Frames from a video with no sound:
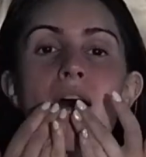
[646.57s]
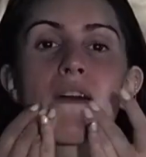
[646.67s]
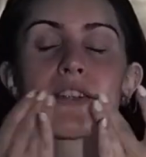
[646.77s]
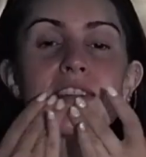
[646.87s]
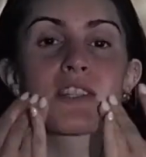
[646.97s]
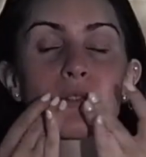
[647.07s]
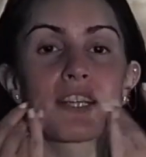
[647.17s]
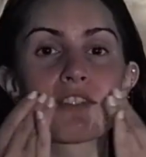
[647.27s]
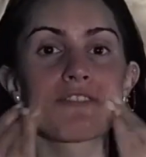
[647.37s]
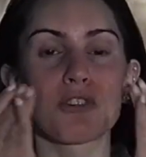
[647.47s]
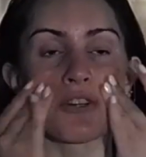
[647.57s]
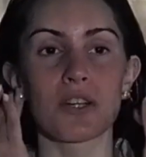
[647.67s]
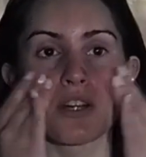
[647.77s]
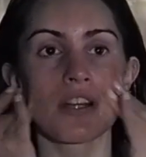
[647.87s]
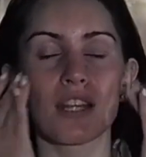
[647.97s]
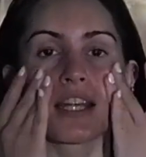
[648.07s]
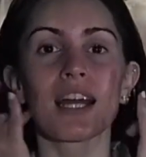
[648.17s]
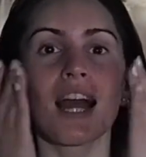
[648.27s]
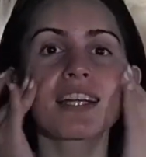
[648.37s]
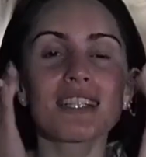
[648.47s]
which is great for like
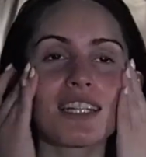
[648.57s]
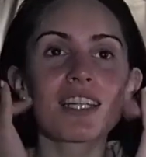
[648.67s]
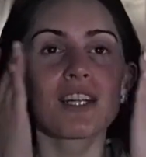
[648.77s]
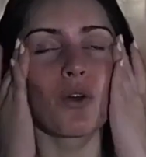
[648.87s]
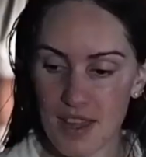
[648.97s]
acne.